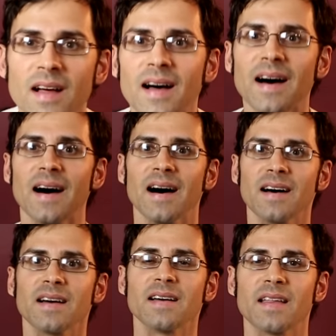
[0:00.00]

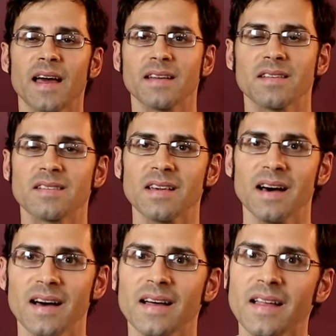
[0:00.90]
That's
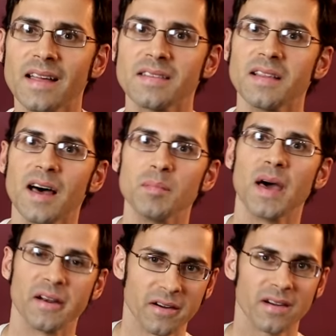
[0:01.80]
a lot
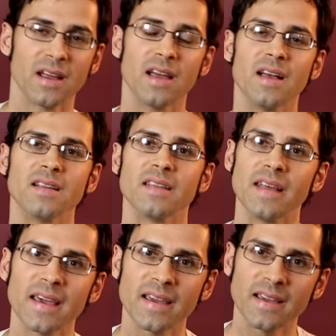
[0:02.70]
better.
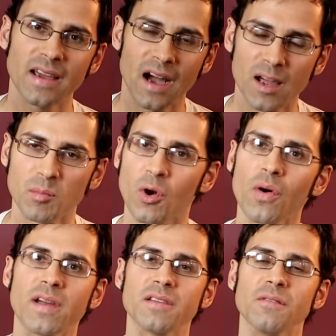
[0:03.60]
Today, I'm
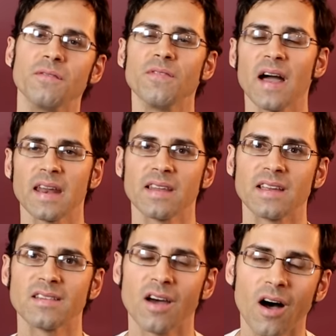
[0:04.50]
going to
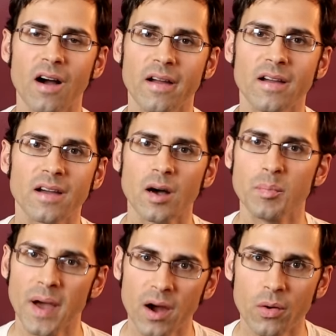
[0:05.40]
finally talk
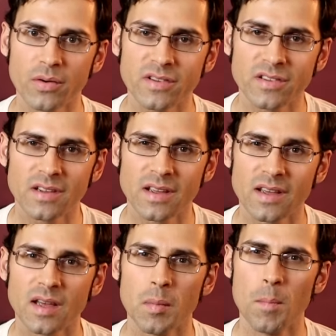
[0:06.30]
about
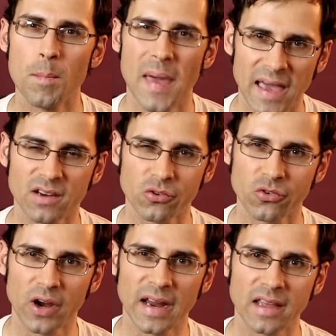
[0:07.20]

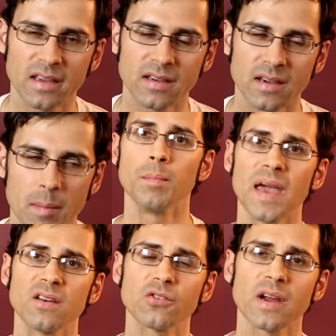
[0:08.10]
Mandrake.
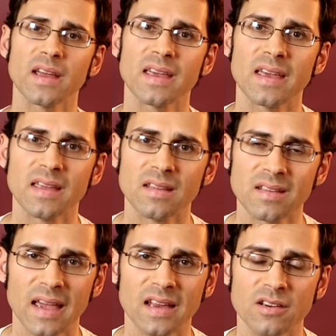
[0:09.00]
Mandrake
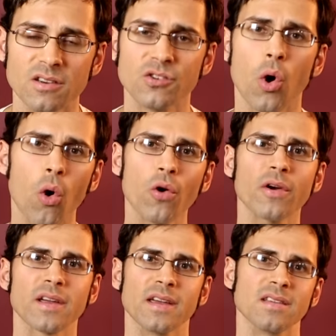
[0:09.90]
is a
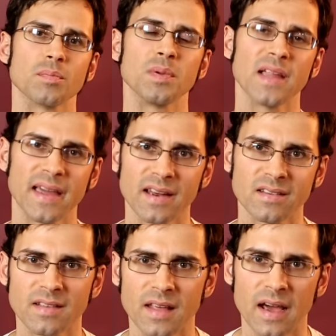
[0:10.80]
notorious
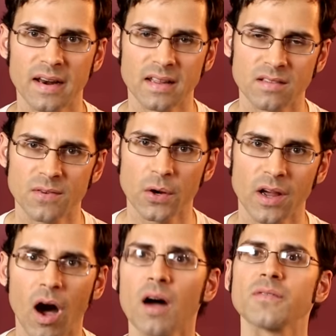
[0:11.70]
plant that is
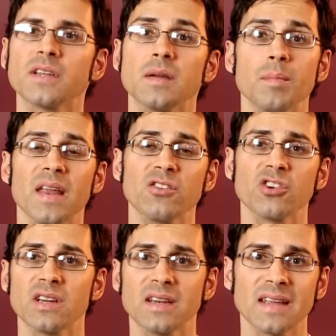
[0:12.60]
very often
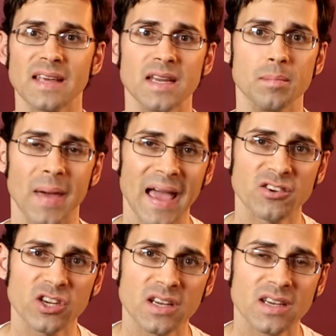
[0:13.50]
mentioned in
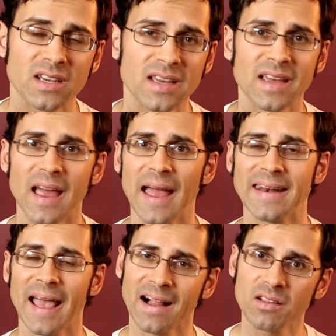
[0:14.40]
magic
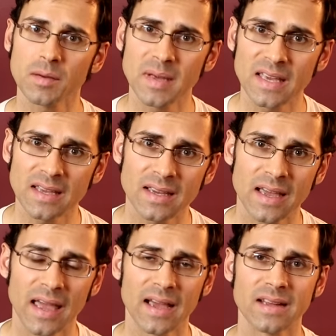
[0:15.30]
and alchemy,
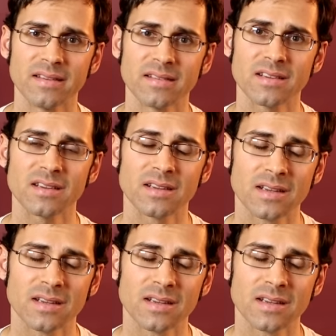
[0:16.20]
and